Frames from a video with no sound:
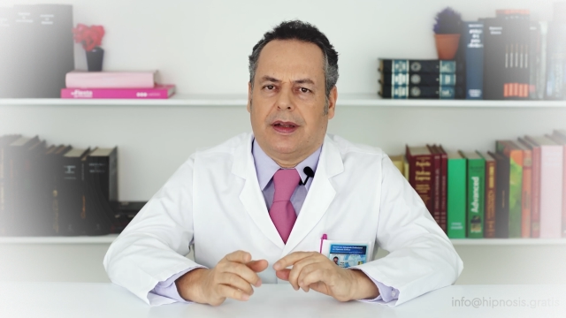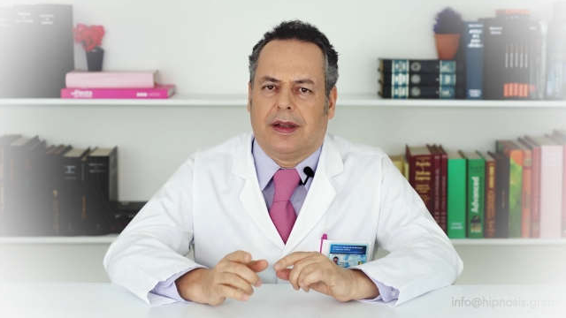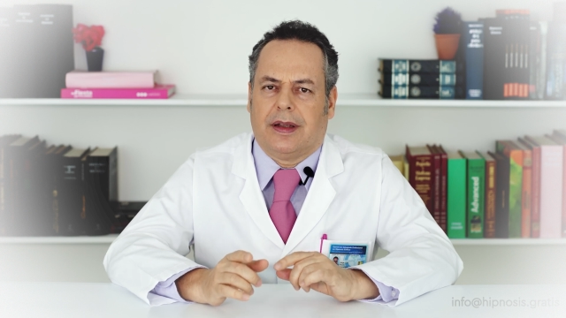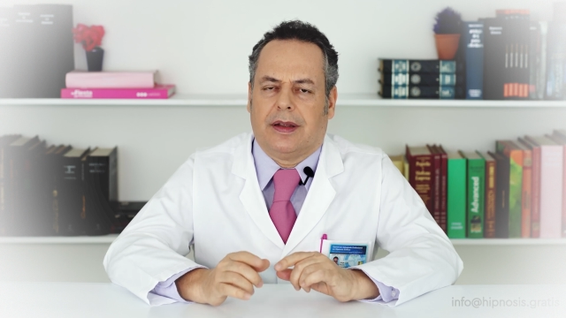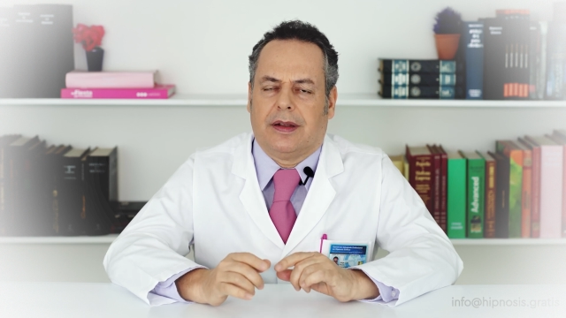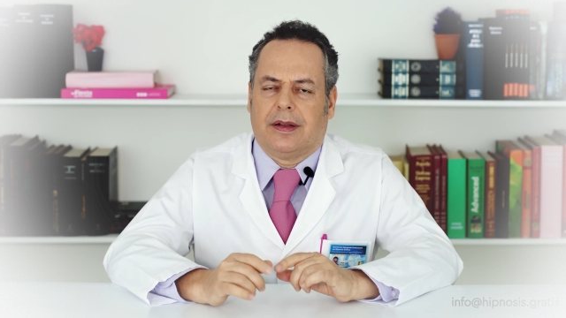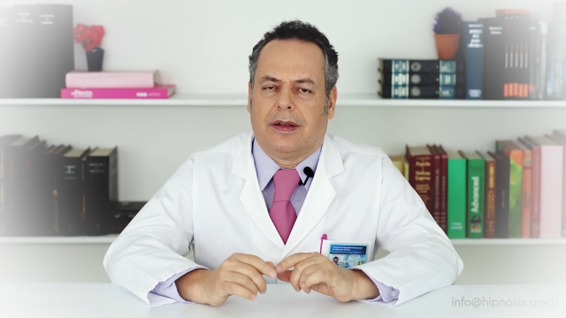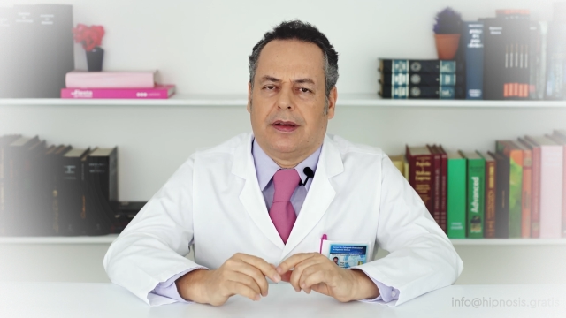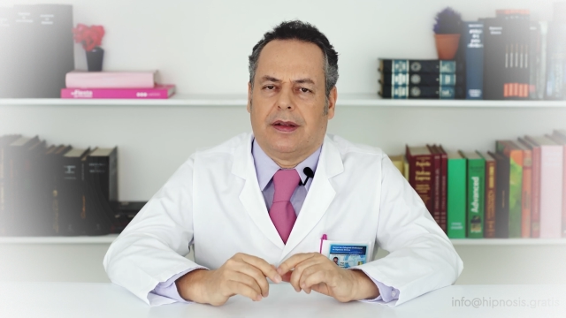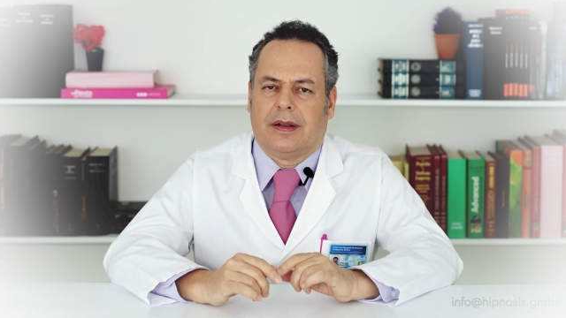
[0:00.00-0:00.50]

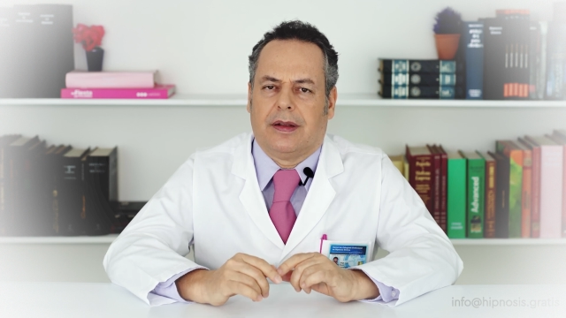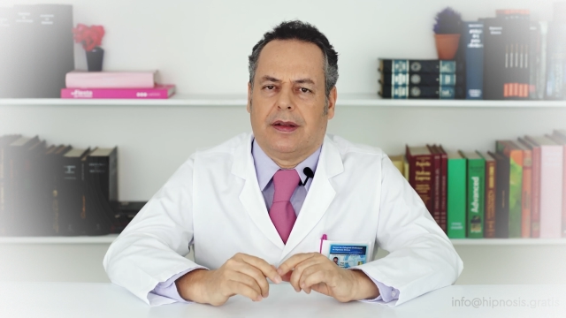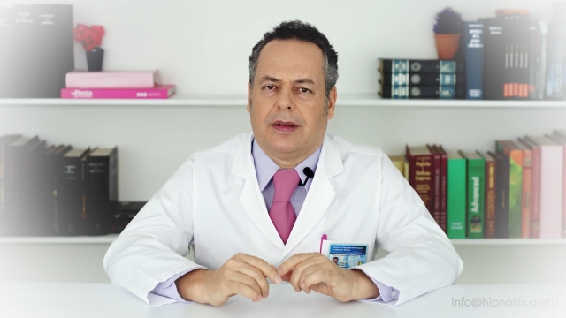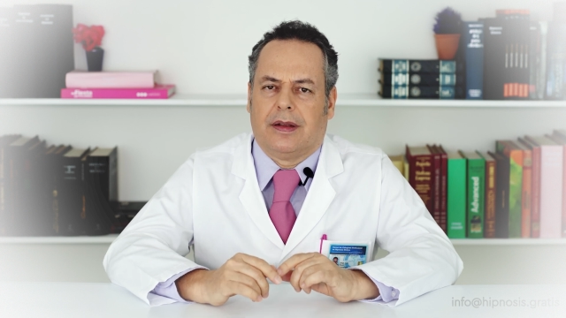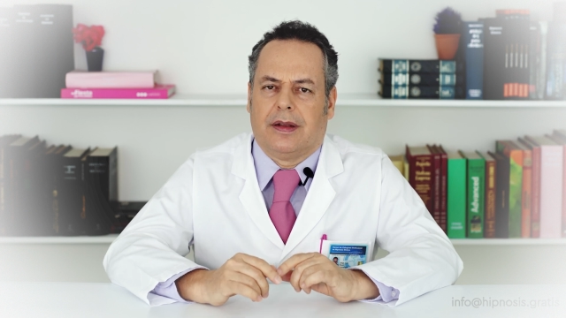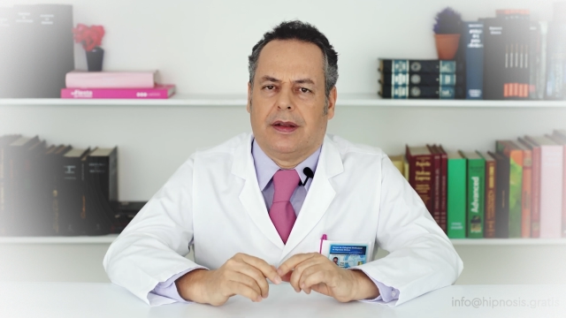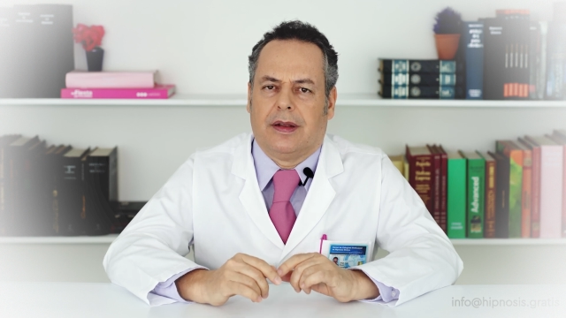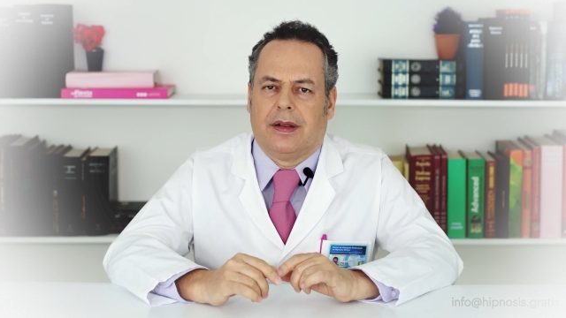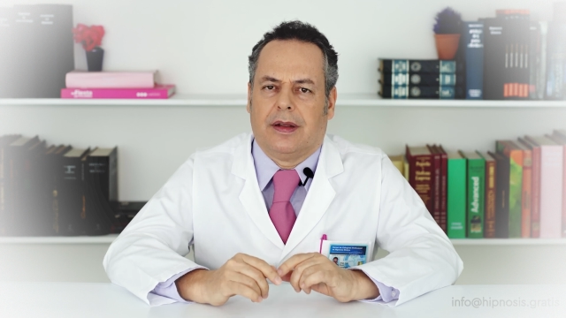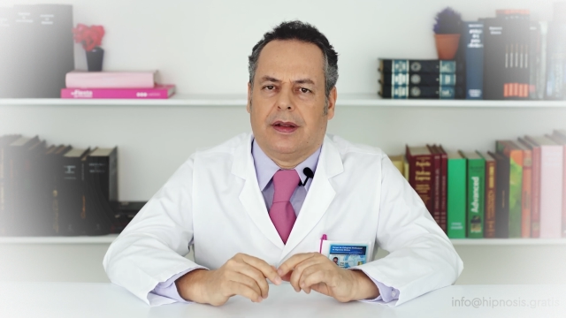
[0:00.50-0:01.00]
Also is
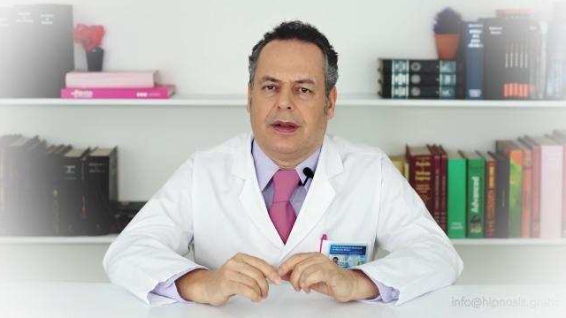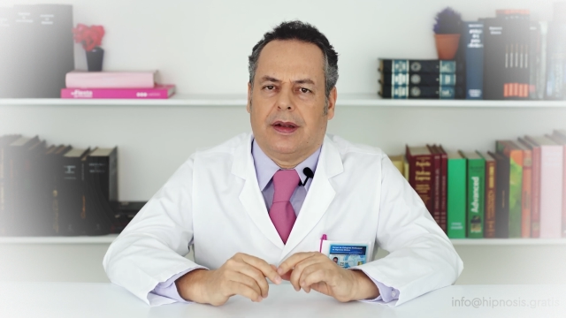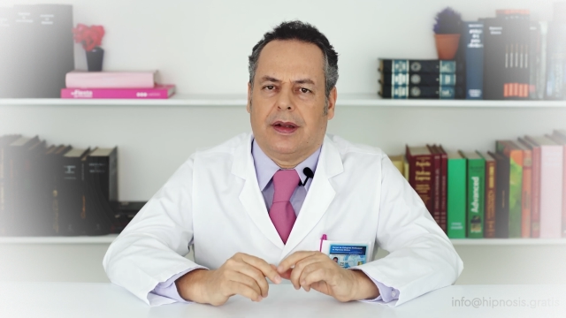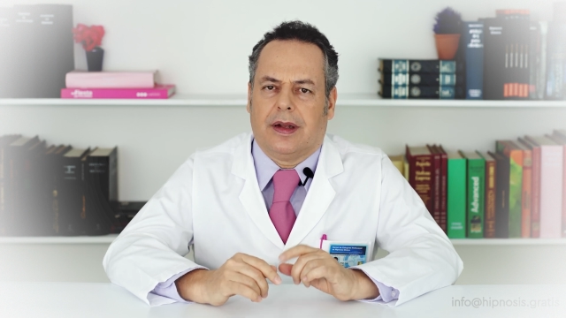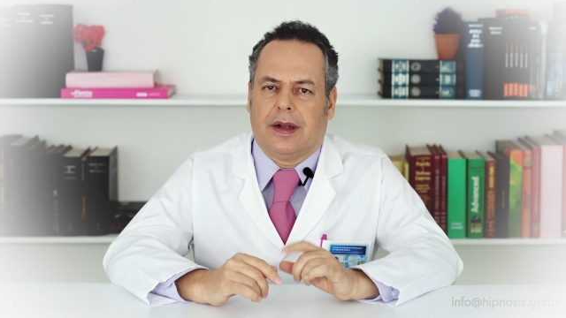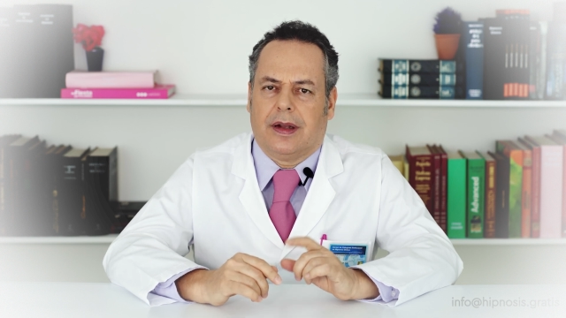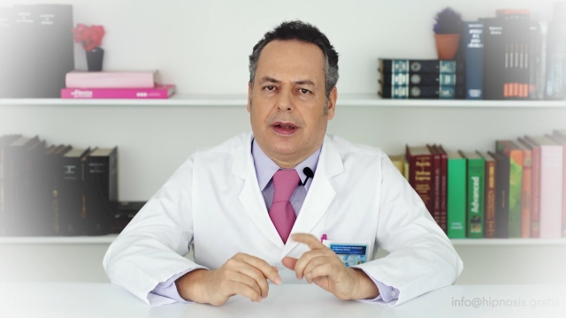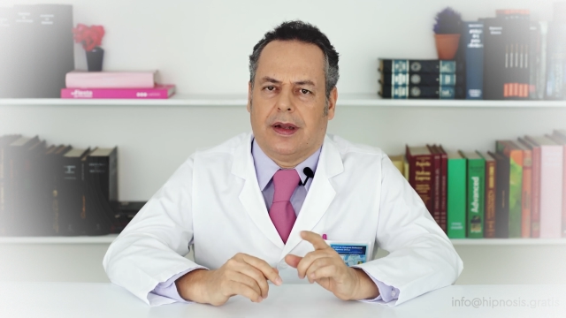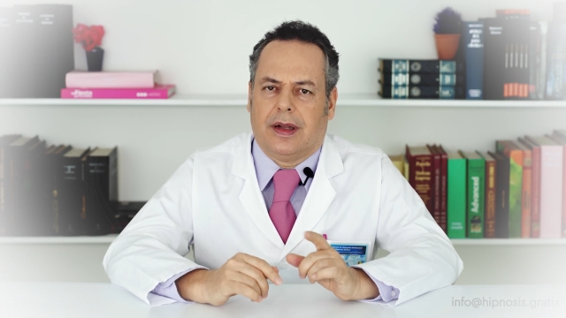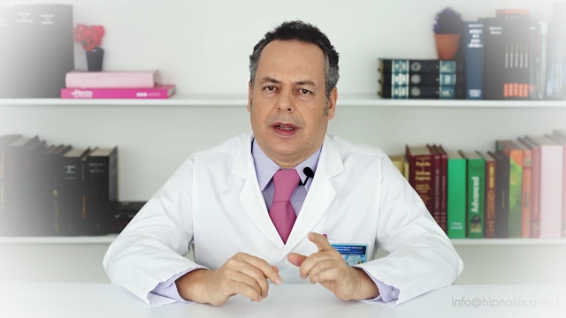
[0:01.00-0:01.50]
motivation
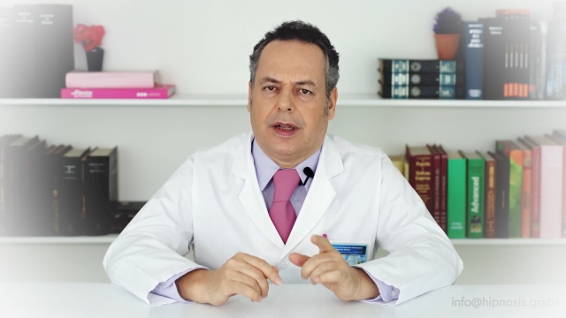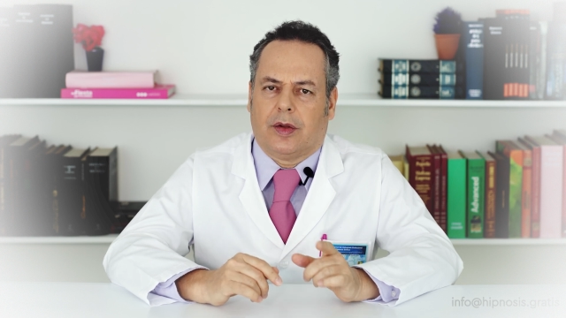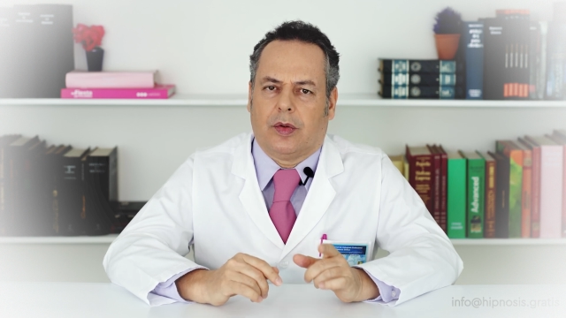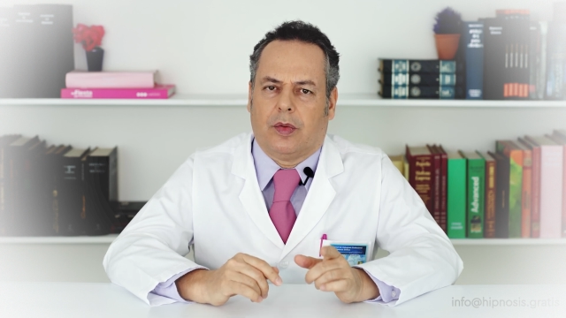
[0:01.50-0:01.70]
to become